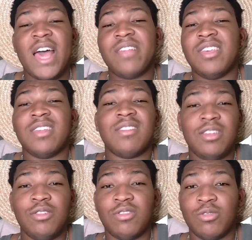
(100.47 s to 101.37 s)
as he
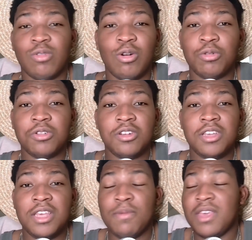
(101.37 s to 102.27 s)
continued to grow older,
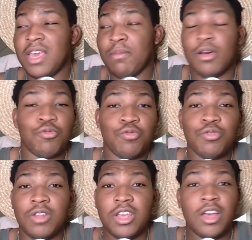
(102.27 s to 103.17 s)
he became
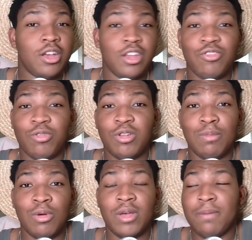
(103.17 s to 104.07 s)
unruly,
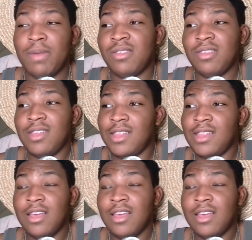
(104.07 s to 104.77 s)
uncontrollable, and basically